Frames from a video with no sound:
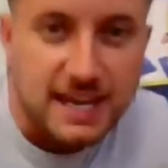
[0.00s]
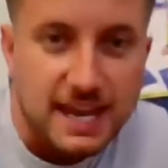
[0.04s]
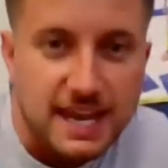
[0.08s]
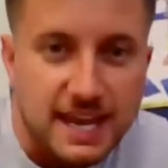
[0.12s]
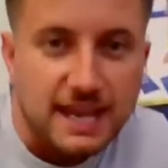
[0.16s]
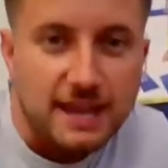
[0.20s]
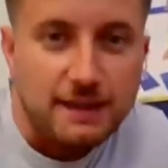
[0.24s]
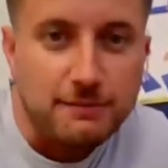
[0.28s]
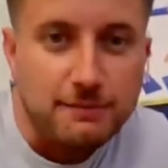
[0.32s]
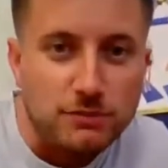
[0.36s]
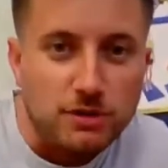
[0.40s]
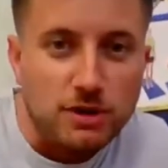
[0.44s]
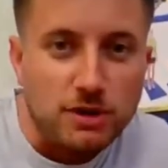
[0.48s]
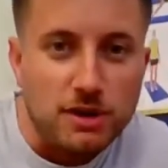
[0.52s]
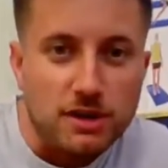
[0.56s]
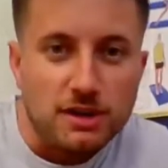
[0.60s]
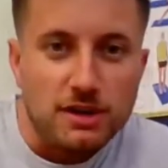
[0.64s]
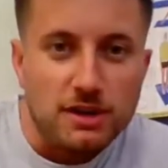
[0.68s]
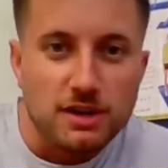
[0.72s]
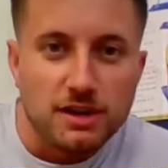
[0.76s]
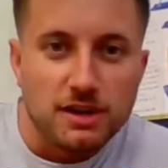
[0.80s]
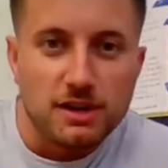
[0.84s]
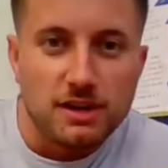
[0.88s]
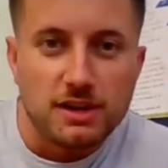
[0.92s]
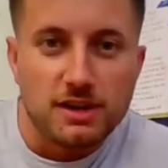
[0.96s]
camera.
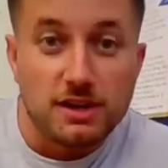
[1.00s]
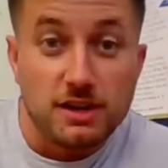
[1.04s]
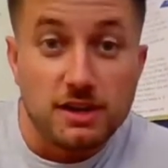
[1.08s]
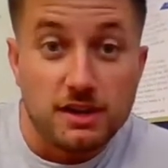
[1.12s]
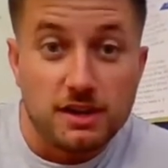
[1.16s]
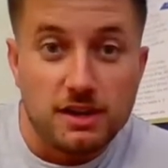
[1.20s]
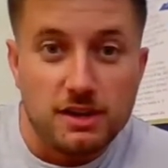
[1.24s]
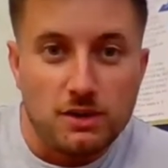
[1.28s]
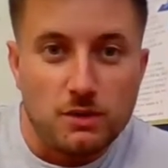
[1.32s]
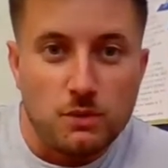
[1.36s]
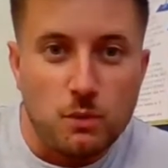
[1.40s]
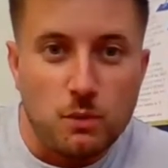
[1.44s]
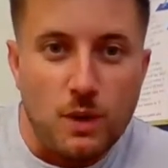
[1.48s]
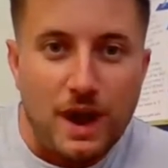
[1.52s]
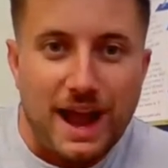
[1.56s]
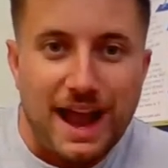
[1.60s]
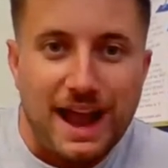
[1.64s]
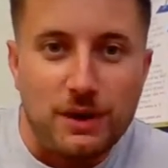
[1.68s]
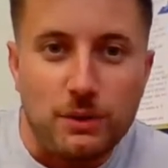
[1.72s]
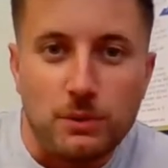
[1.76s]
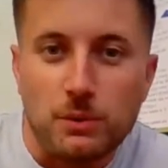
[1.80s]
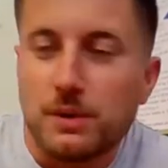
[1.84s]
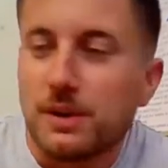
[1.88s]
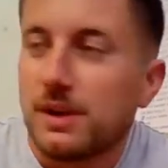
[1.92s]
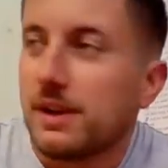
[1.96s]

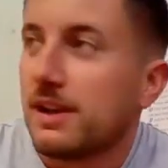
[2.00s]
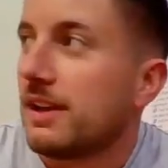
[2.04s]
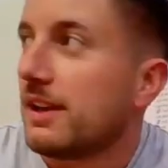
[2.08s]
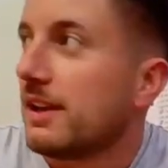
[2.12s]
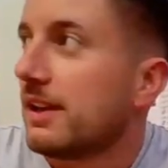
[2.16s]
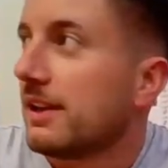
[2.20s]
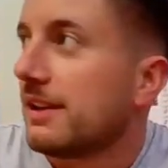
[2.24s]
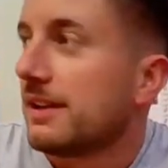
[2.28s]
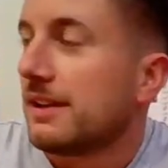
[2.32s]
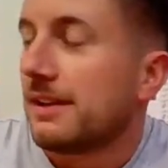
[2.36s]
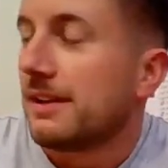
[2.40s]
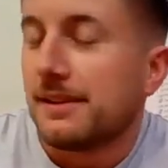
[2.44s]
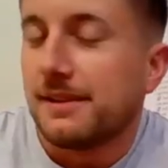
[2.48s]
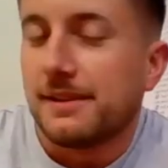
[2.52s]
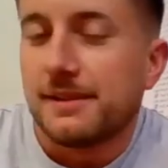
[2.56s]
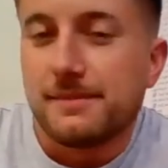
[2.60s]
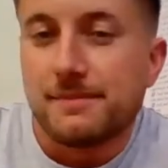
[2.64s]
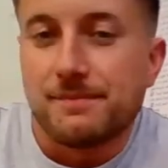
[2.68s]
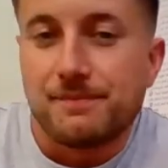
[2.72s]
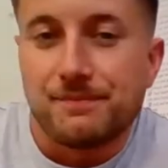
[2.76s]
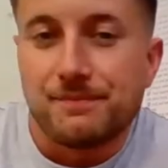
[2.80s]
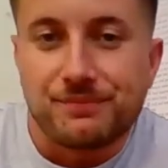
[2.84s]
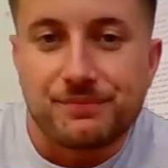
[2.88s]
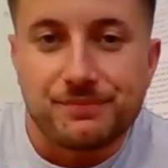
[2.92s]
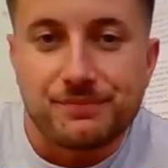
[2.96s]
Wow.
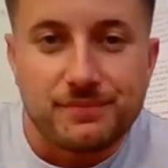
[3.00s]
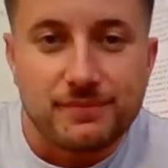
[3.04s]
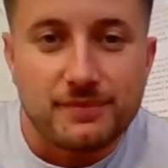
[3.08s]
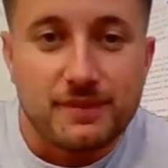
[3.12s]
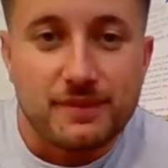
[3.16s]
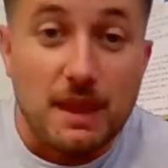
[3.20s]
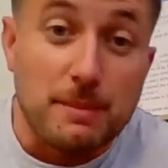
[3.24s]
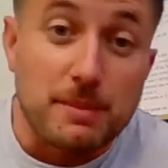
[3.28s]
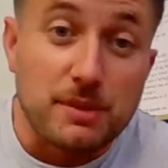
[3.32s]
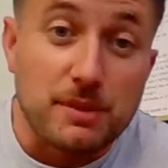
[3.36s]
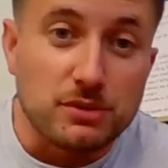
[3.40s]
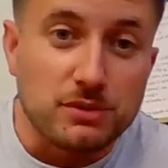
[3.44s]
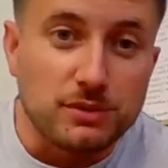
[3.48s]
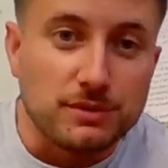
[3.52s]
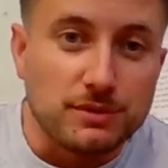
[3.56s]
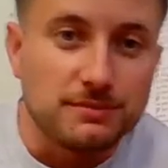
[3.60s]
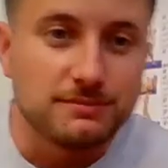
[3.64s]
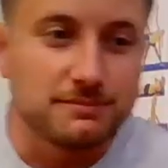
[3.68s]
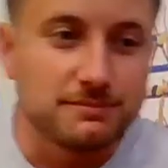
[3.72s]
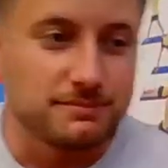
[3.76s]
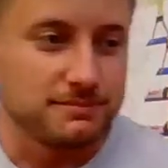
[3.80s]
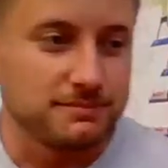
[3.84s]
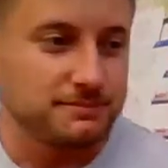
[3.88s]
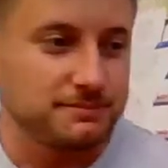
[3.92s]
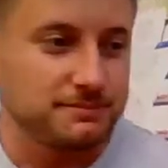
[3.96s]
That'd be cool.